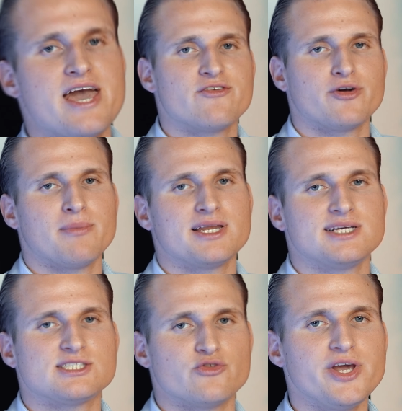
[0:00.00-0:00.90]
Hey everybody,
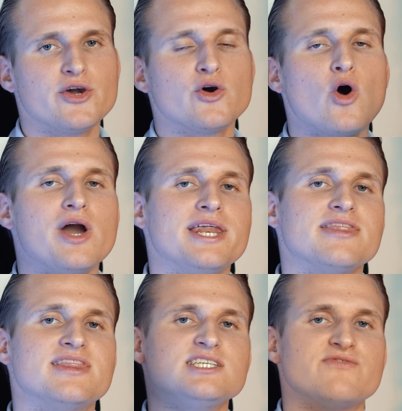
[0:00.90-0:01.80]
it's Rico and
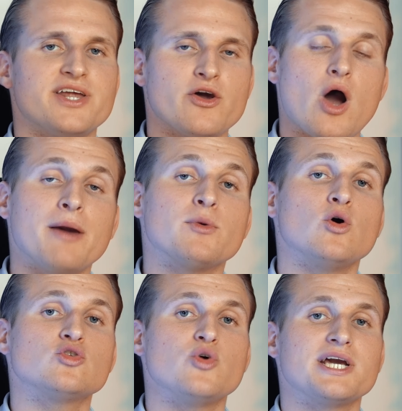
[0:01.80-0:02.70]
in this video I'm
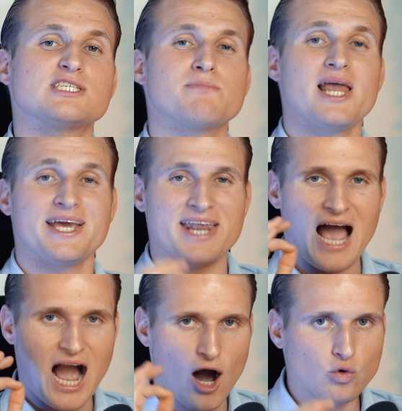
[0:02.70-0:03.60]
going to explain
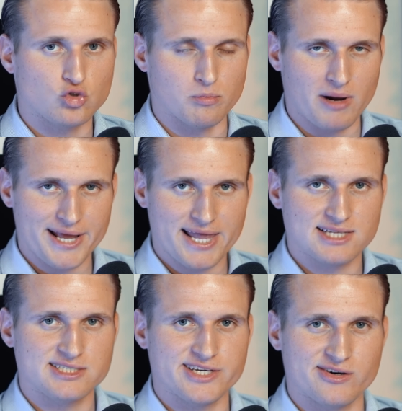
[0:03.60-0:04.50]
how to buy
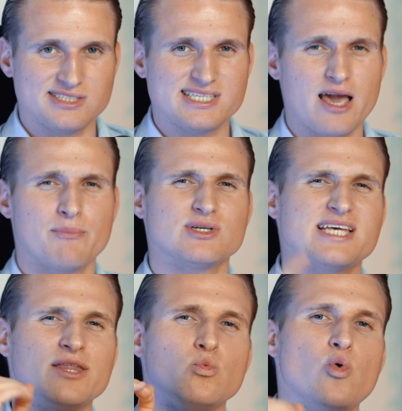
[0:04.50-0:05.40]
land here in Cyprus
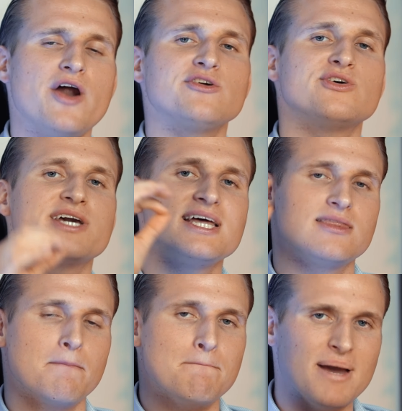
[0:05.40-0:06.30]
and where to
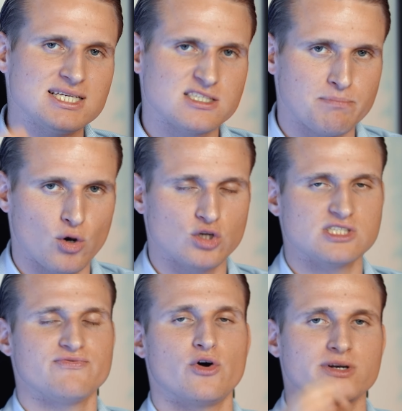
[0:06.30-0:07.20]
get the best
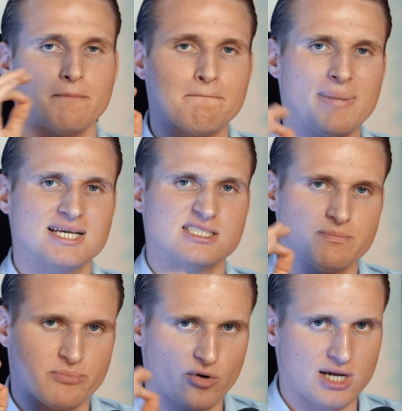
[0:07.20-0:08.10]
plots for the
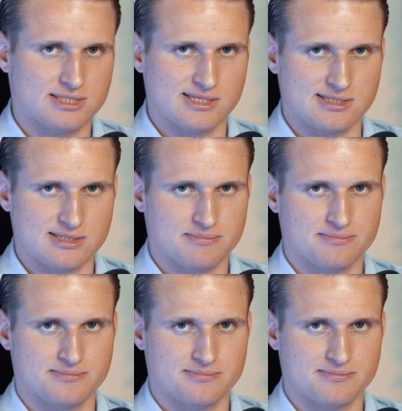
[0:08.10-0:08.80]
best prices.